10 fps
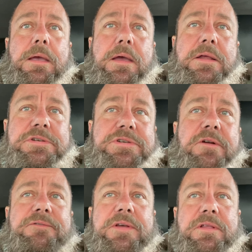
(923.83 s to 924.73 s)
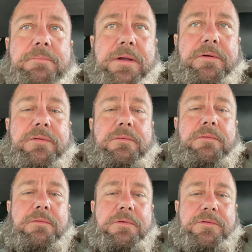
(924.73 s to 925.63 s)
And as you start feeling better,
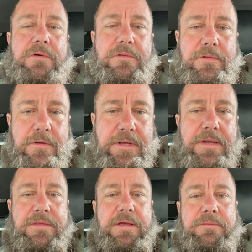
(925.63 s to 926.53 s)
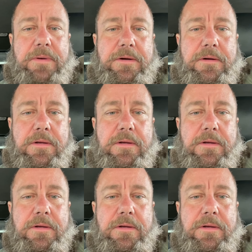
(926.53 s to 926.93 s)
you start looking at things better.